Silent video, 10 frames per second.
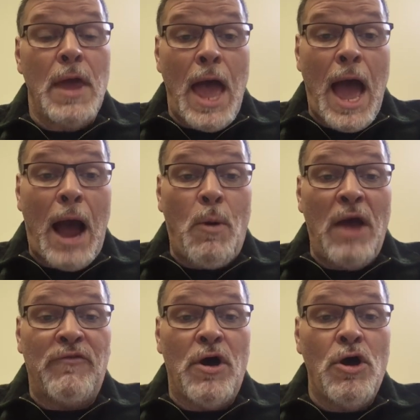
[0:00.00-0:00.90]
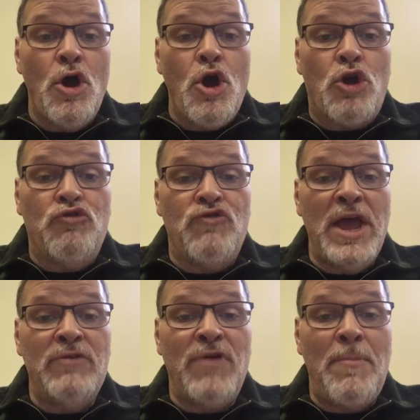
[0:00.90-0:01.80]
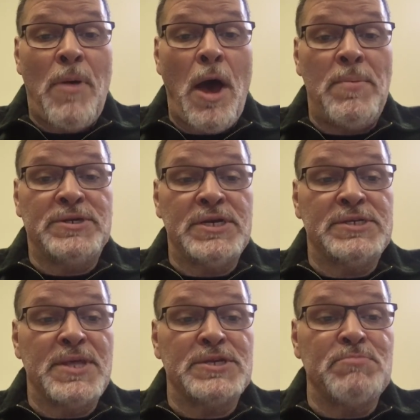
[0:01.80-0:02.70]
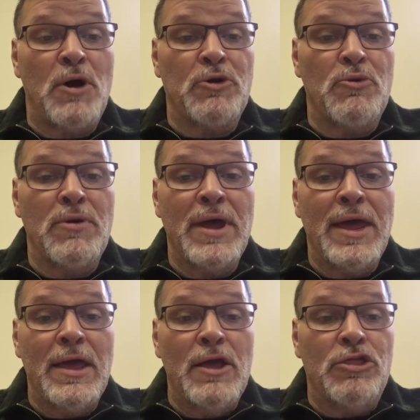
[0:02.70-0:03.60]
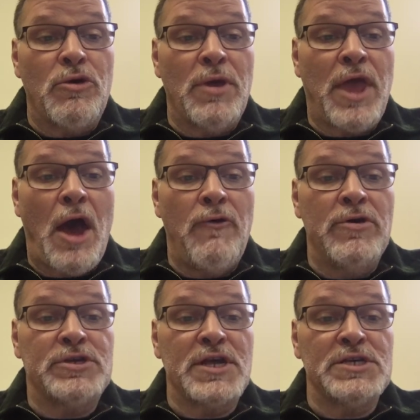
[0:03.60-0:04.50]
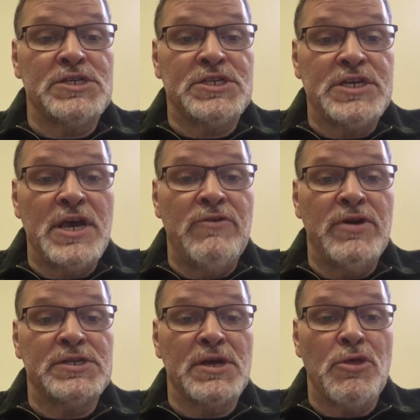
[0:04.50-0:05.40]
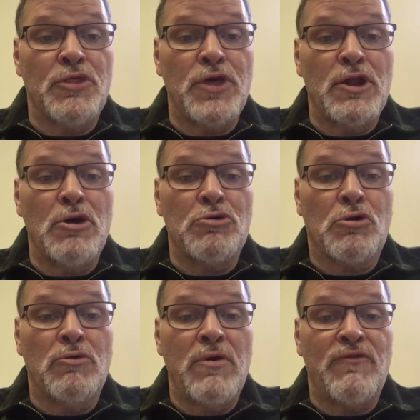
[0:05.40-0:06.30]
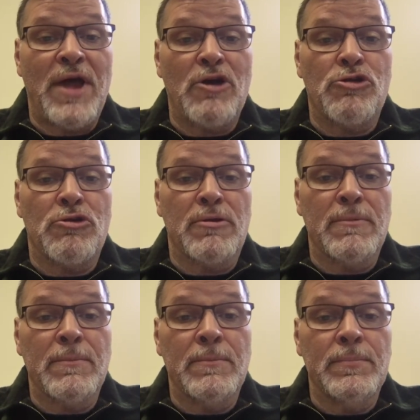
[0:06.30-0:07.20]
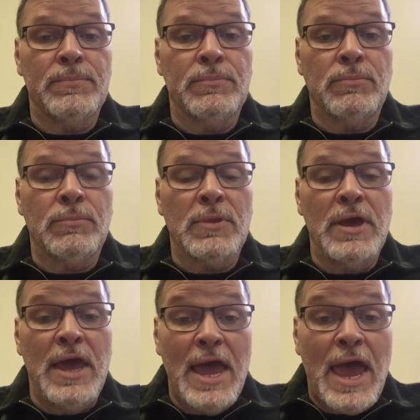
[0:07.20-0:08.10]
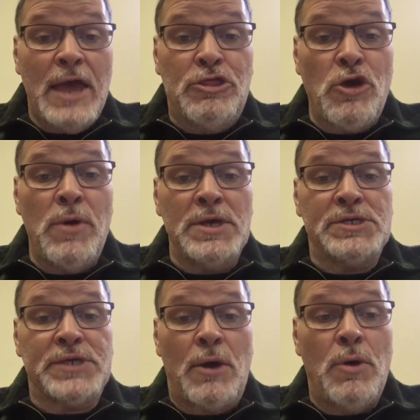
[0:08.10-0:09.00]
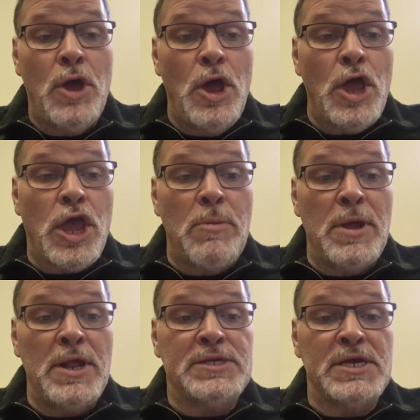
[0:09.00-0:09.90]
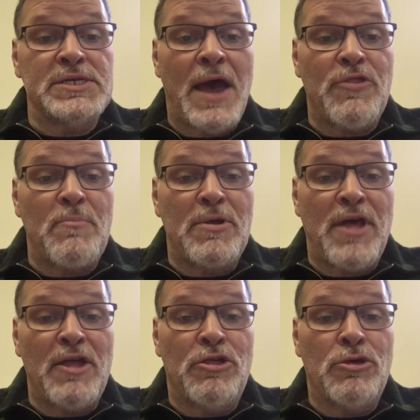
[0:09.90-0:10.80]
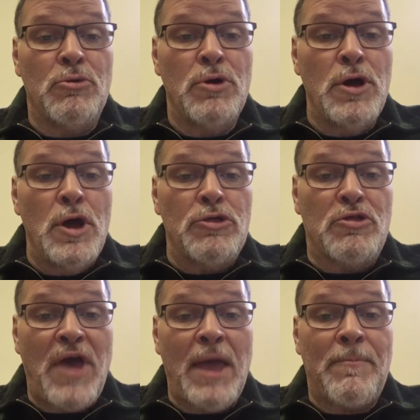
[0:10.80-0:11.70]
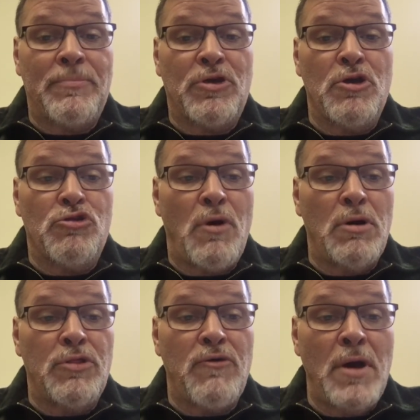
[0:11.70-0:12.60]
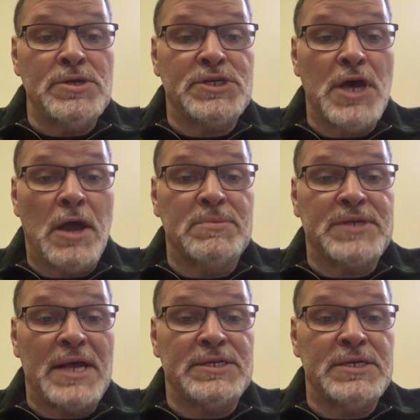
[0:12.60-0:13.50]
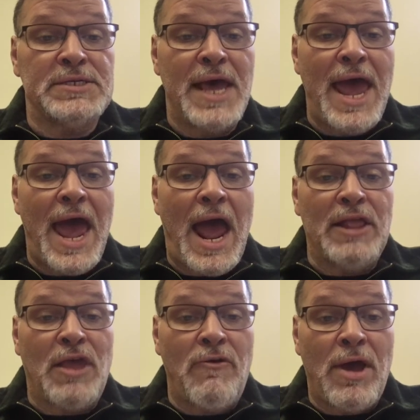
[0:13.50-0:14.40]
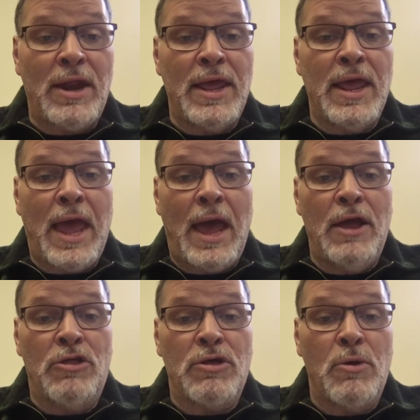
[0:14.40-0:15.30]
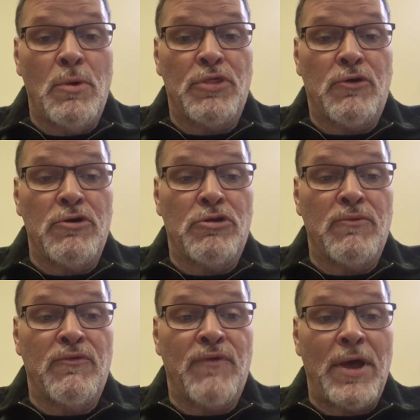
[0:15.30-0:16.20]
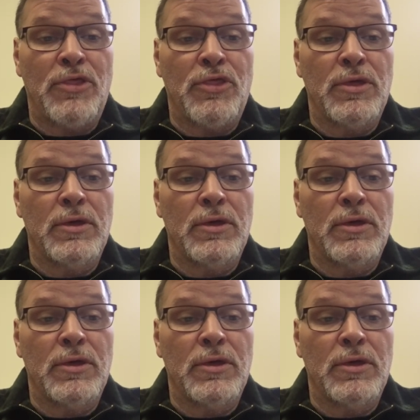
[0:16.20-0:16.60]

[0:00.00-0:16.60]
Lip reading: However, Green repurposes this model to encourage serious theological reflection. In doing so, communities have the potential to take control of their own circumstances and directly engage with the Christian faith.